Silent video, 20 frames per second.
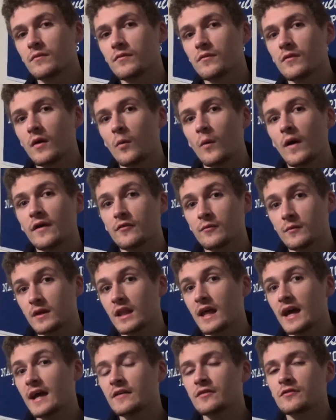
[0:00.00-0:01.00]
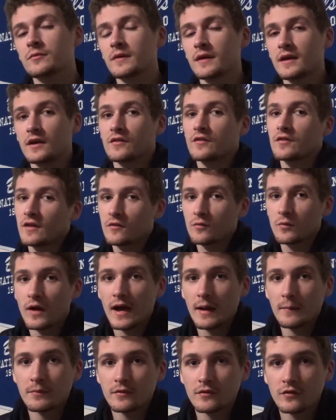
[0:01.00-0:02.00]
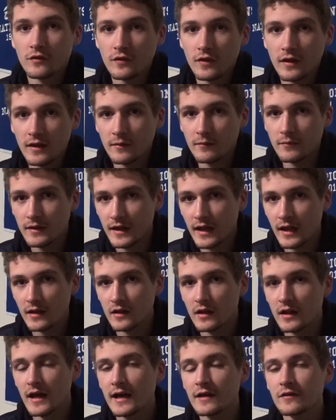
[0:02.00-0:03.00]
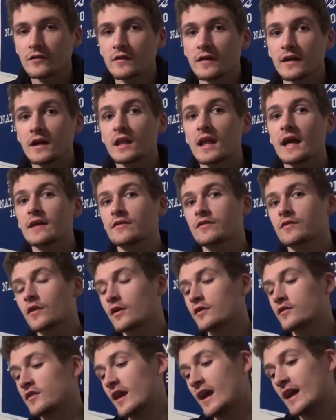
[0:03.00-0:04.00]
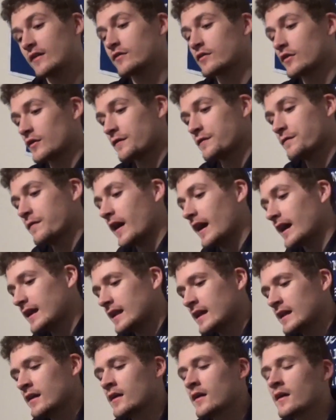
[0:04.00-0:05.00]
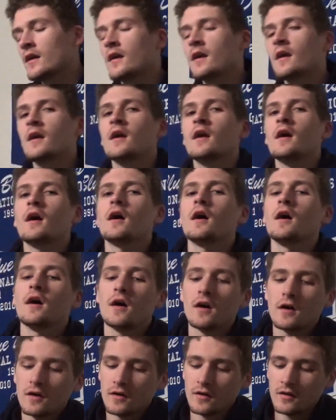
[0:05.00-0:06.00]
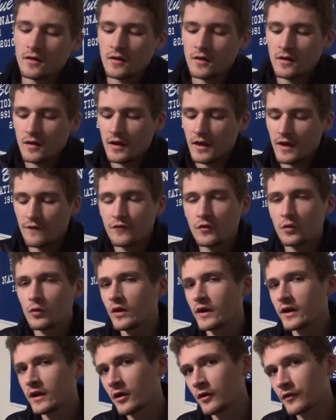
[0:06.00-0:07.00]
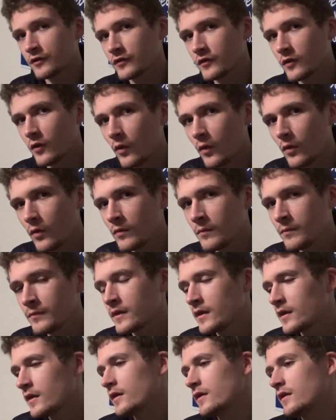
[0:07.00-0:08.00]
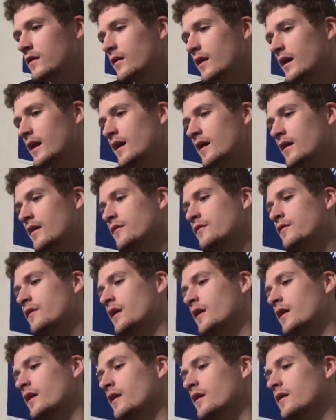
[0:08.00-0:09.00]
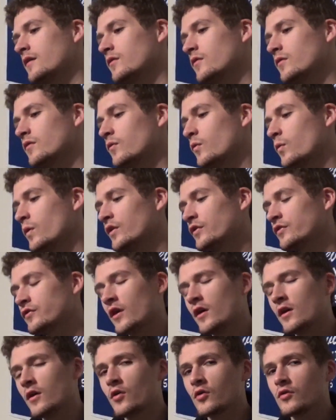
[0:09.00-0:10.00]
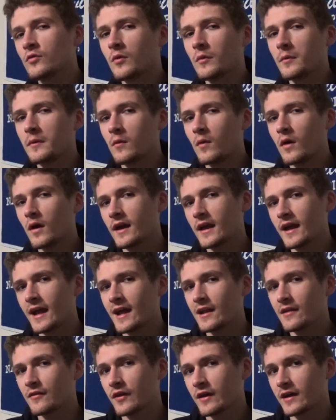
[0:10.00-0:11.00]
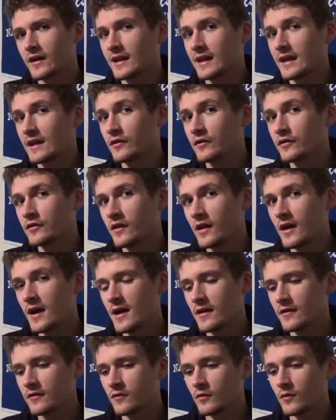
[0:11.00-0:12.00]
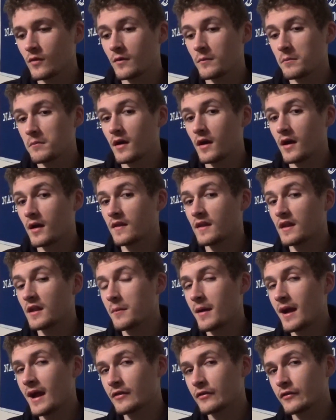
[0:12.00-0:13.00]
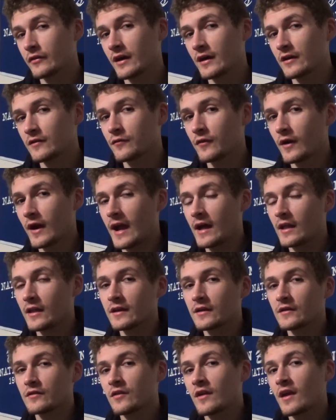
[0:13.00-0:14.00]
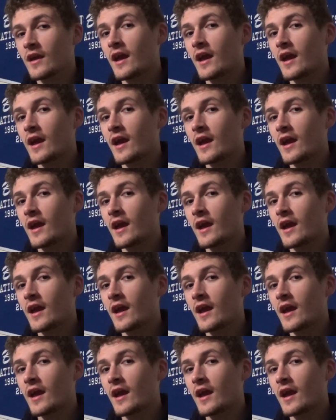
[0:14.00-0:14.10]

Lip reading: away from class because that's what happens is they get out of class and then class starts as they're fighting. If you look at our school, you have Will Stronghold will be walking out of like an English class and then a math class for Alex,